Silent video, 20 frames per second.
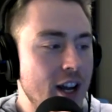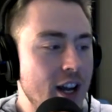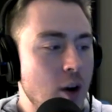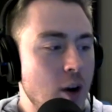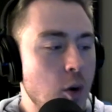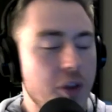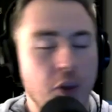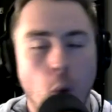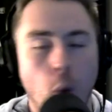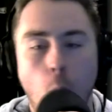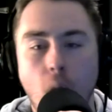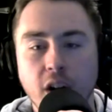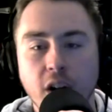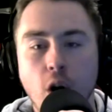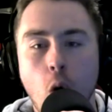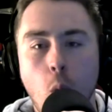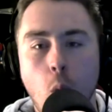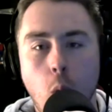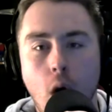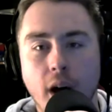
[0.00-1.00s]
With the
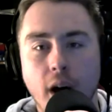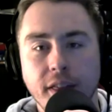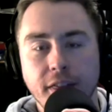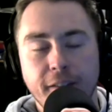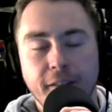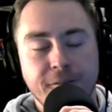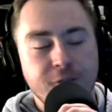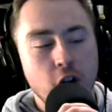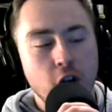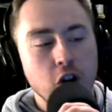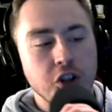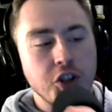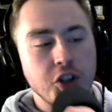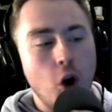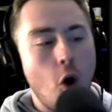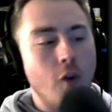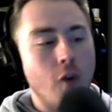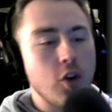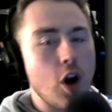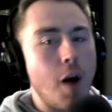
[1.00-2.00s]
101, the first
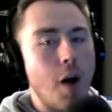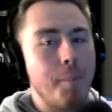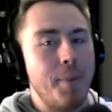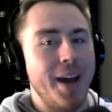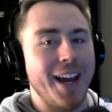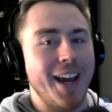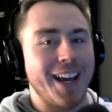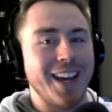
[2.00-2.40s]
overall pick